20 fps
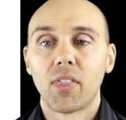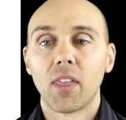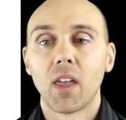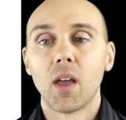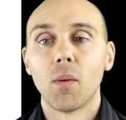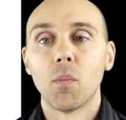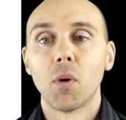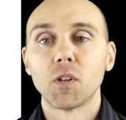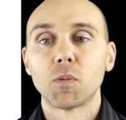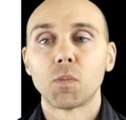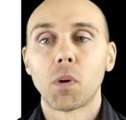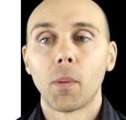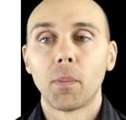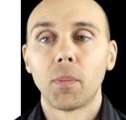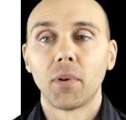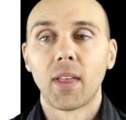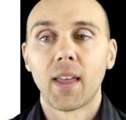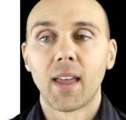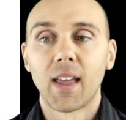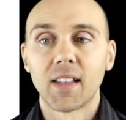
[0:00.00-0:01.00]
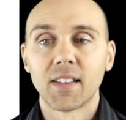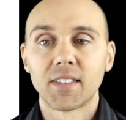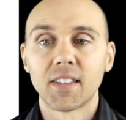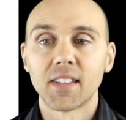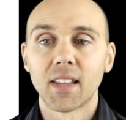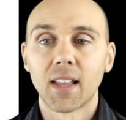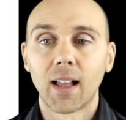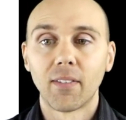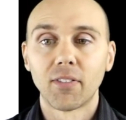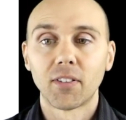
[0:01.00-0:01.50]
The most popular
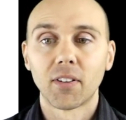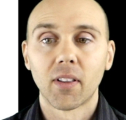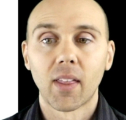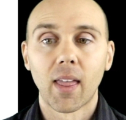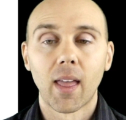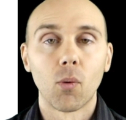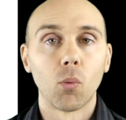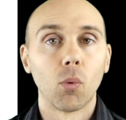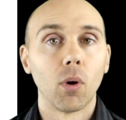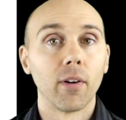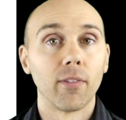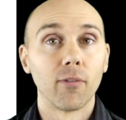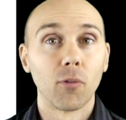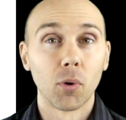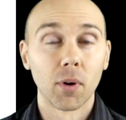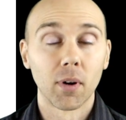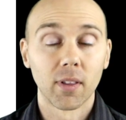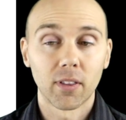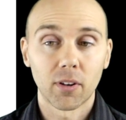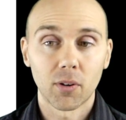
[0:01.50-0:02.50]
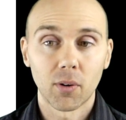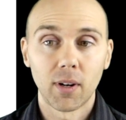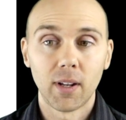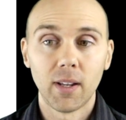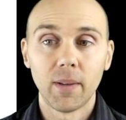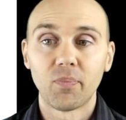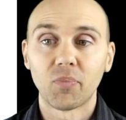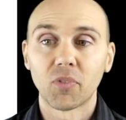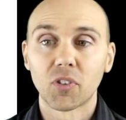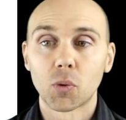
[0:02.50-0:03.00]
answers after that were
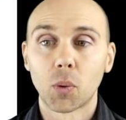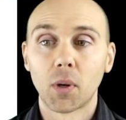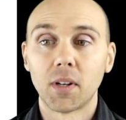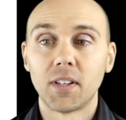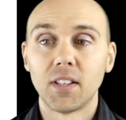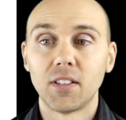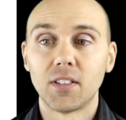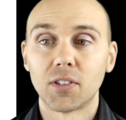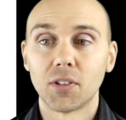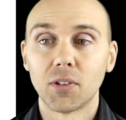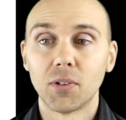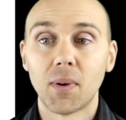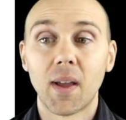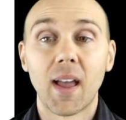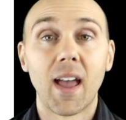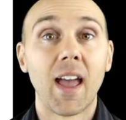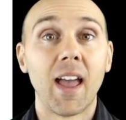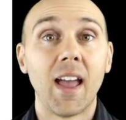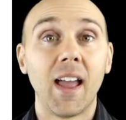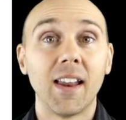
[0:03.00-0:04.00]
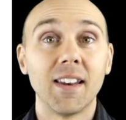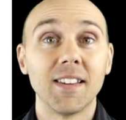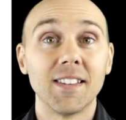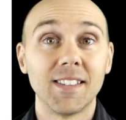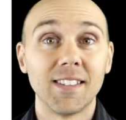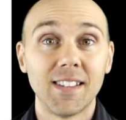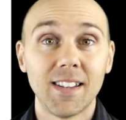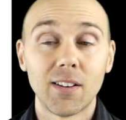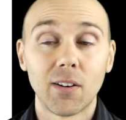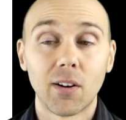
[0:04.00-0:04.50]
43, 22, and
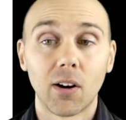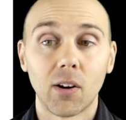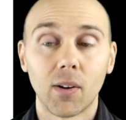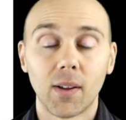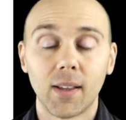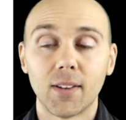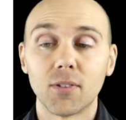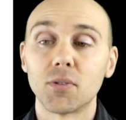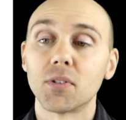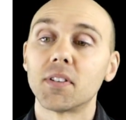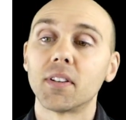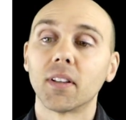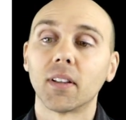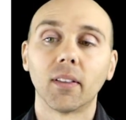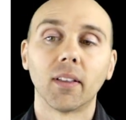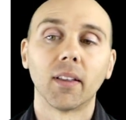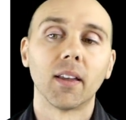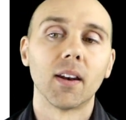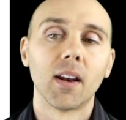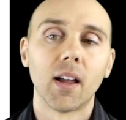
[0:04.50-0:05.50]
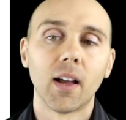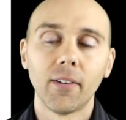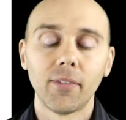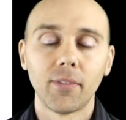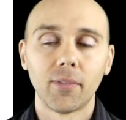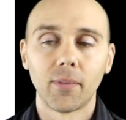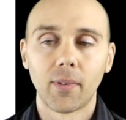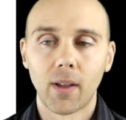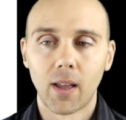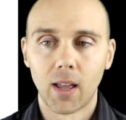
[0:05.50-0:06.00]
0, interestingly
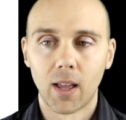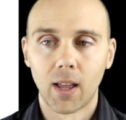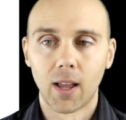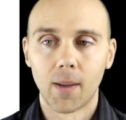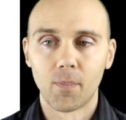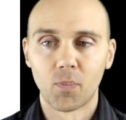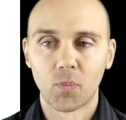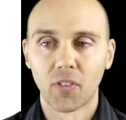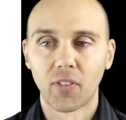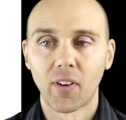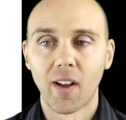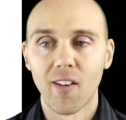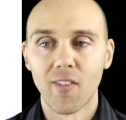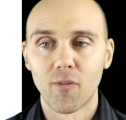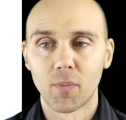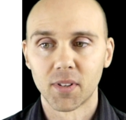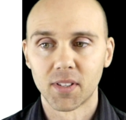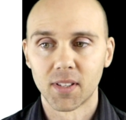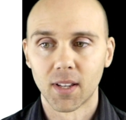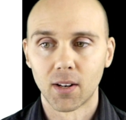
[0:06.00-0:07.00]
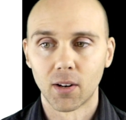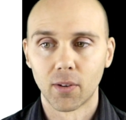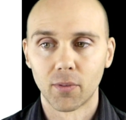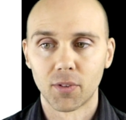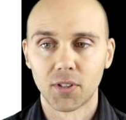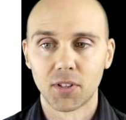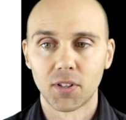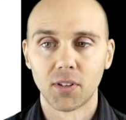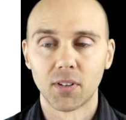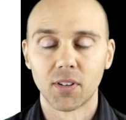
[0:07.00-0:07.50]
enough. 5%
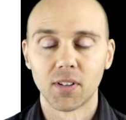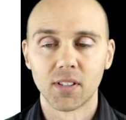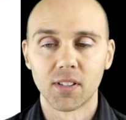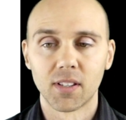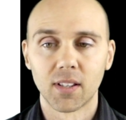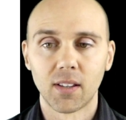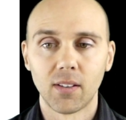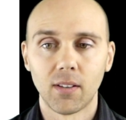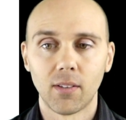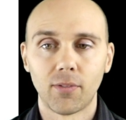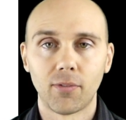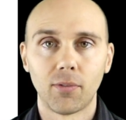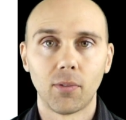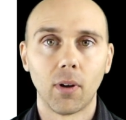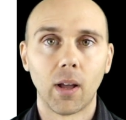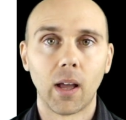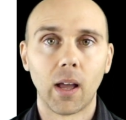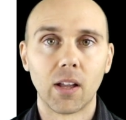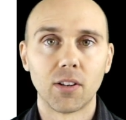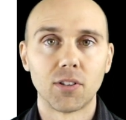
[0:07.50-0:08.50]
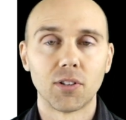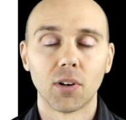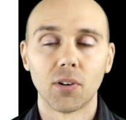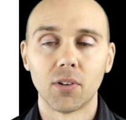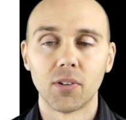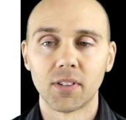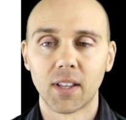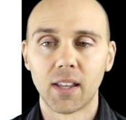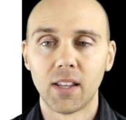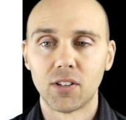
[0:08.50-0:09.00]
of students
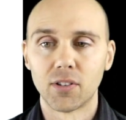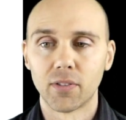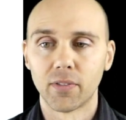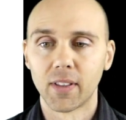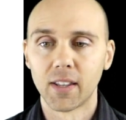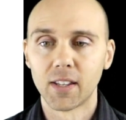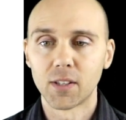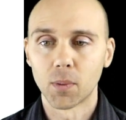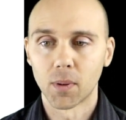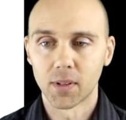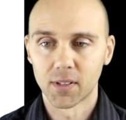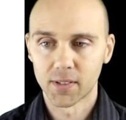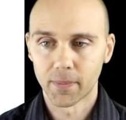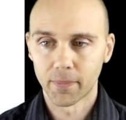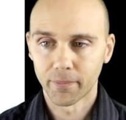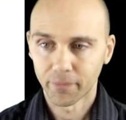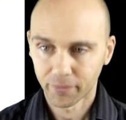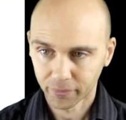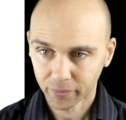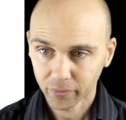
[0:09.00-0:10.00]
chose each of these ones.